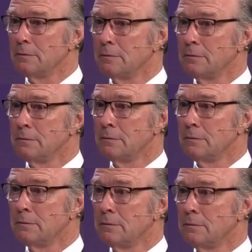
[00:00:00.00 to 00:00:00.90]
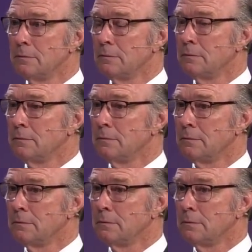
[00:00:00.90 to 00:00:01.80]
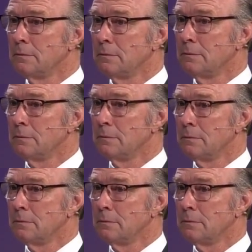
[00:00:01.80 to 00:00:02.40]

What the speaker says: Nothing is said.